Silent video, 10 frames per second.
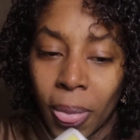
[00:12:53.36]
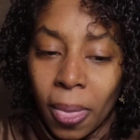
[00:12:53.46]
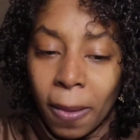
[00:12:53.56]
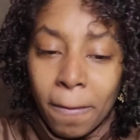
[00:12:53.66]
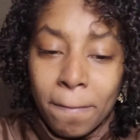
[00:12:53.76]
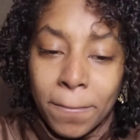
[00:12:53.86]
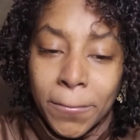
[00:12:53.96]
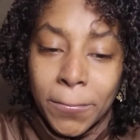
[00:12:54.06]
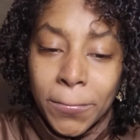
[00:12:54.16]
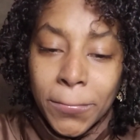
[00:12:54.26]

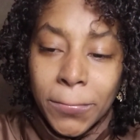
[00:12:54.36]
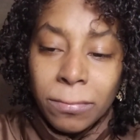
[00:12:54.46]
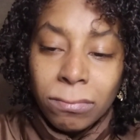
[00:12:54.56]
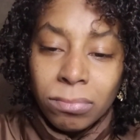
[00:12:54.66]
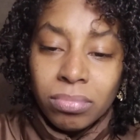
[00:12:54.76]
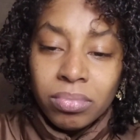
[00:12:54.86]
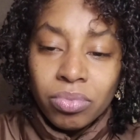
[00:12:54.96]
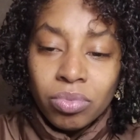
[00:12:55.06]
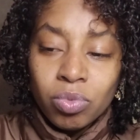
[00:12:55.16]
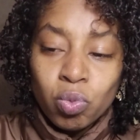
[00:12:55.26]

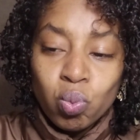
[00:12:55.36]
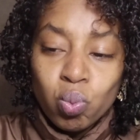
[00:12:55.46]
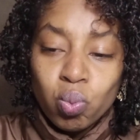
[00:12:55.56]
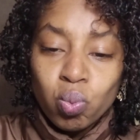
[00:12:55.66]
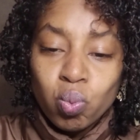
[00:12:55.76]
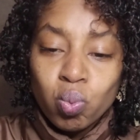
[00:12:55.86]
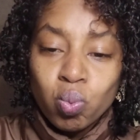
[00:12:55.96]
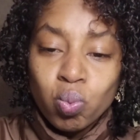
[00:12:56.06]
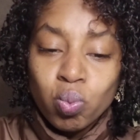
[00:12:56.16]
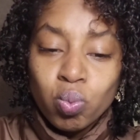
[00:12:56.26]

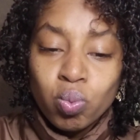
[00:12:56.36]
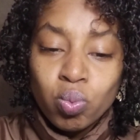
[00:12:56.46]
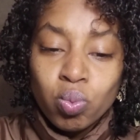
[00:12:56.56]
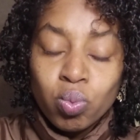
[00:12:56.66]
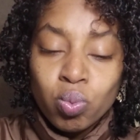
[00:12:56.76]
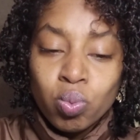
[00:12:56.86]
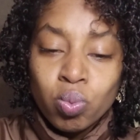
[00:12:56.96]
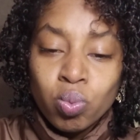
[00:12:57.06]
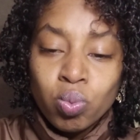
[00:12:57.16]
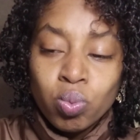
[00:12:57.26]

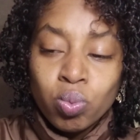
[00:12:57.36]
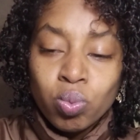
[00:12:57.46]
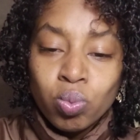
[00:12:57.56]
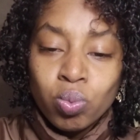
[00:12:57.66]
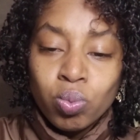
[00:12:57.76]
(no one is talking)